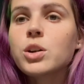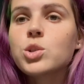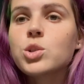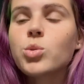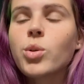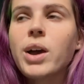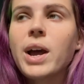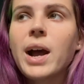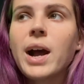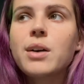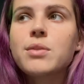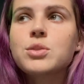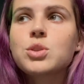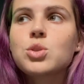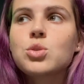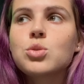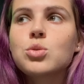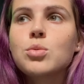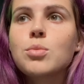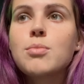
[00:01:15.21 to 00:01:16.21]
Do I have
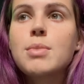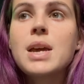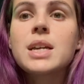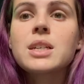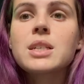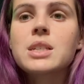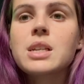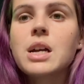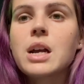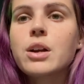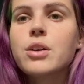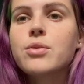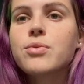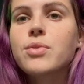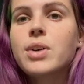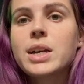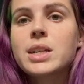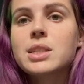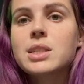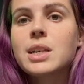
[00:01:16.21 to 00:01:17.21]
to make a
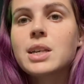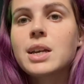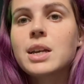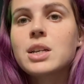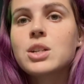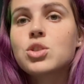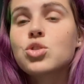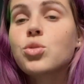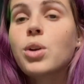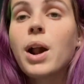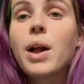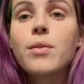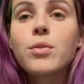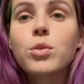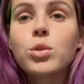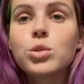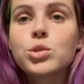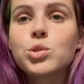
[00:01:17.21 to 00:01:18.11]
sacrifice and travel?